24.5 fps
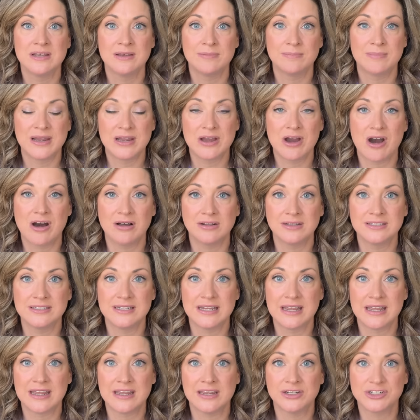my
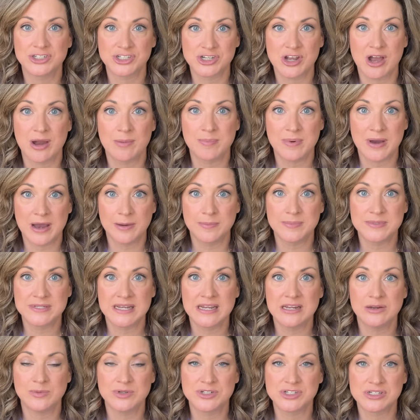holiday shop
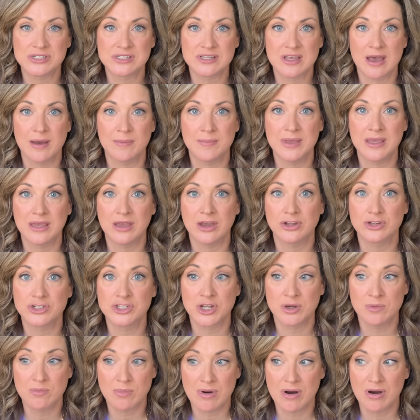update, which is coming
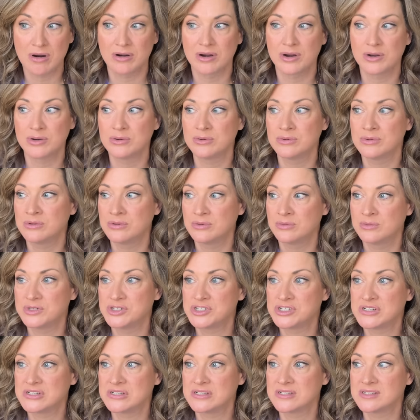tomorrow,
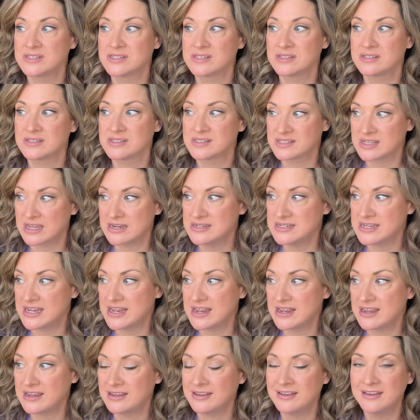which is
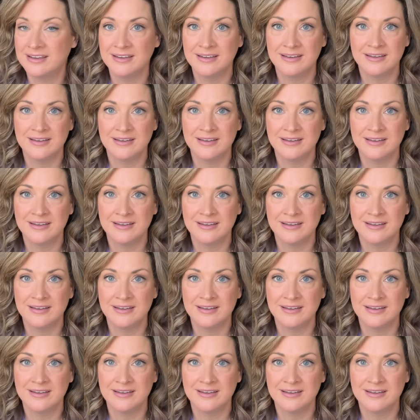Sunday,